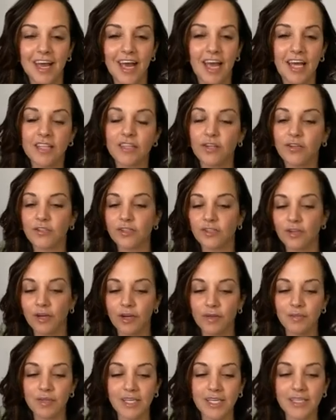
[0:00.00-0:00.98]
And there's
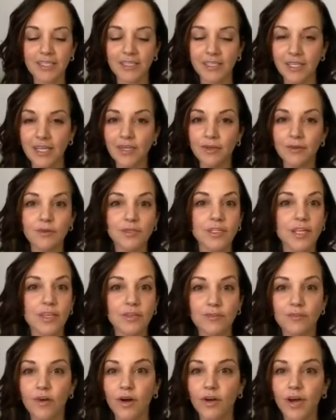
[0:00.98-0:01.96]
going to be these signals that
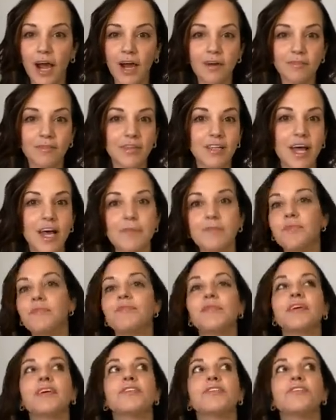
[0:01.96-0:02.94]
you've gone out of alignment
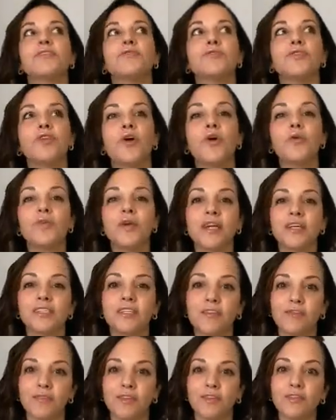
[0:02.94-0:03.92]
because you'll know because
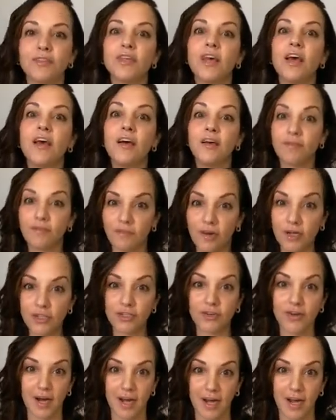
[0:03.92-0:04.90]
it feels
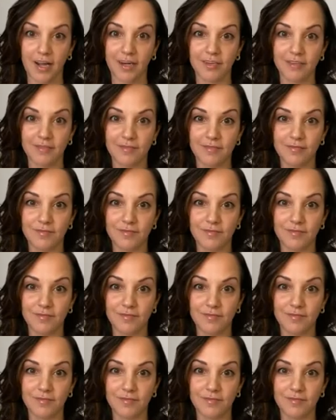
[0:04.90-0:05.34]
frustrating